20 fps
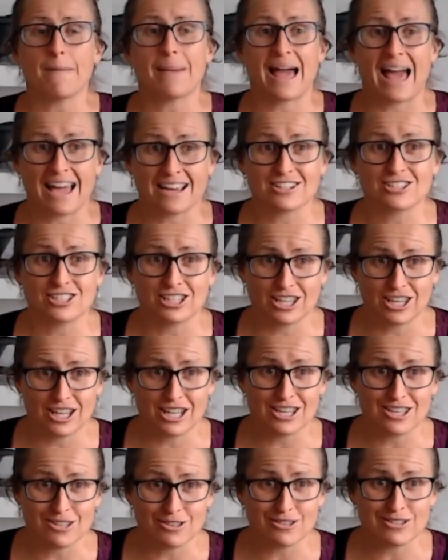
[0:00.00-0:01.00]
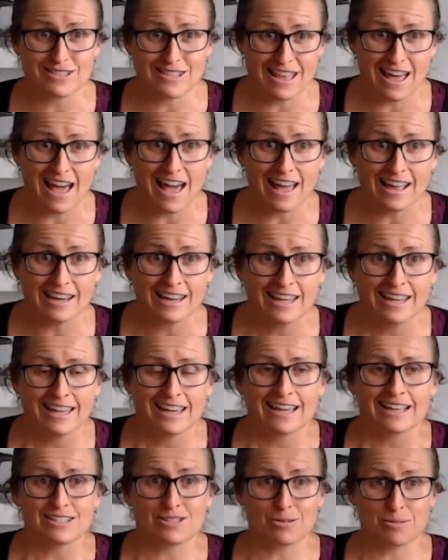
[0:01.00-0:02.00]
I'm actually going to use that
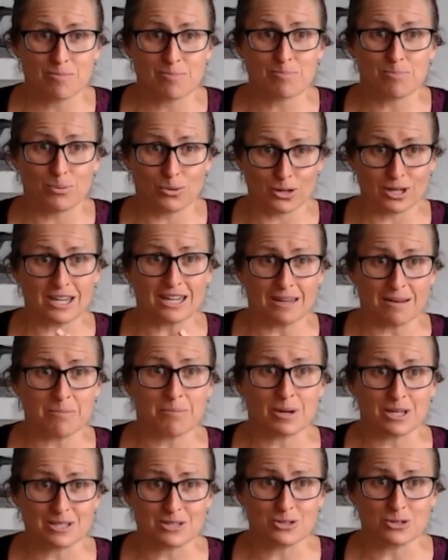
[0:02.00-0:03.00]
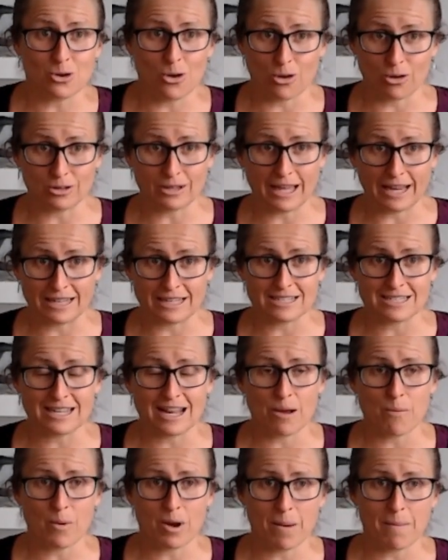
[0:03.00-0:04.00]
to put it in my stock later today
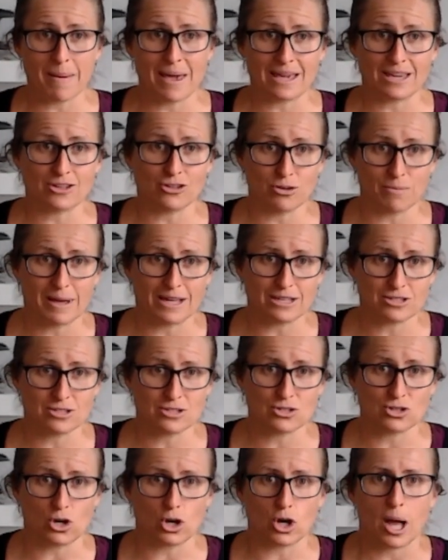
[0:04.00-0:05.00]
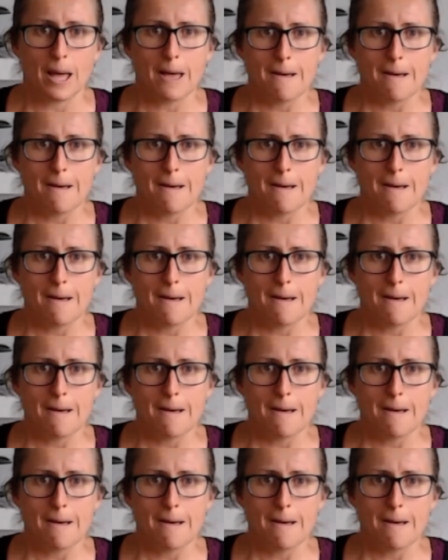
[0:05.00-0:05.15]
when I make a new batch of stock.